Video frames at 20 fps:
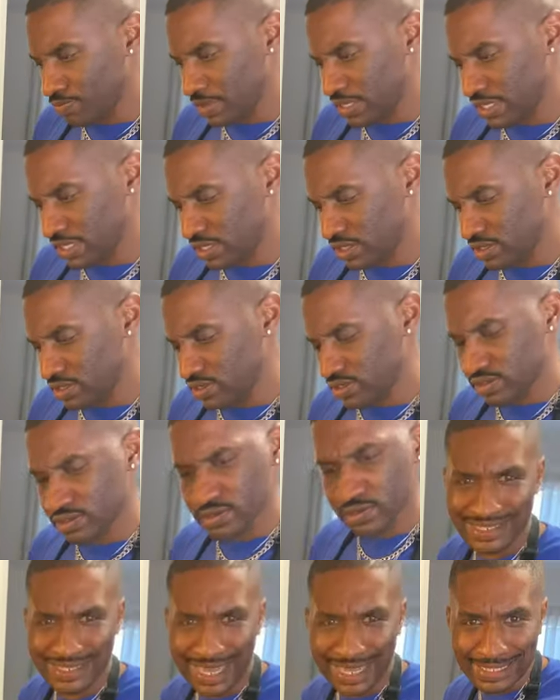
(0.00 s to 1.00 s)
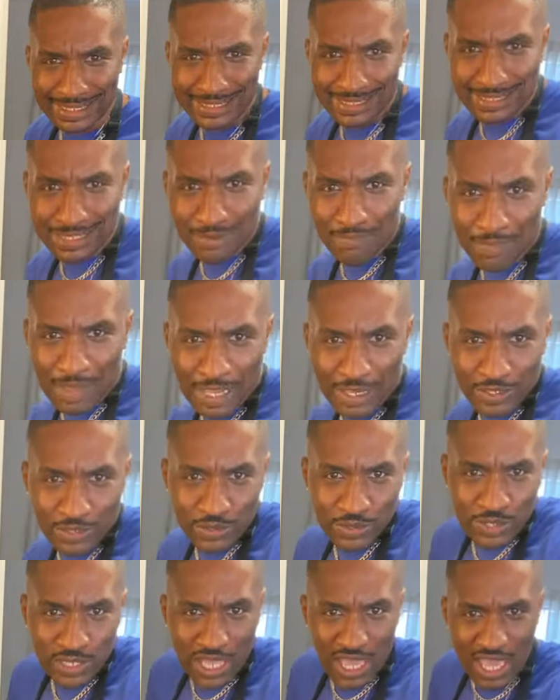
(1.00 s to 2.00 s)
meat, diced
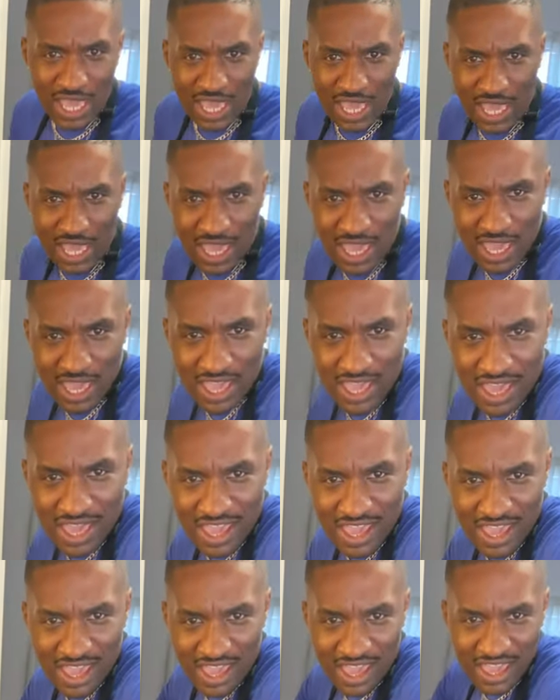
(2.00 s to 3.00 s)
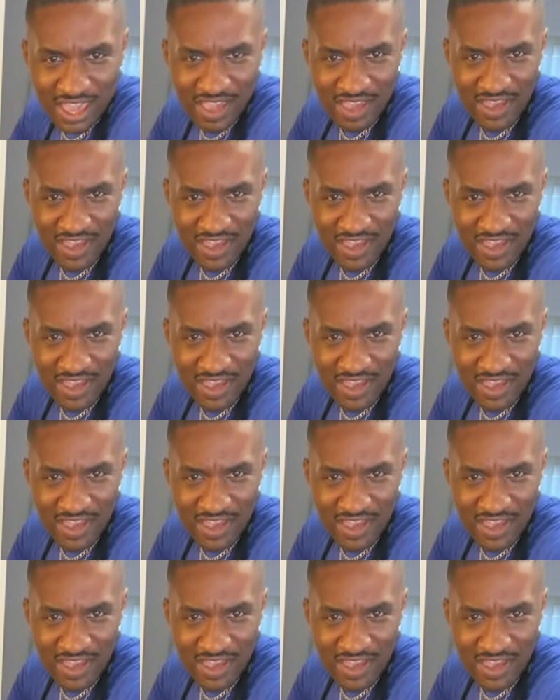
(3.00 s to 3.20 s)
tomatoes. Hey,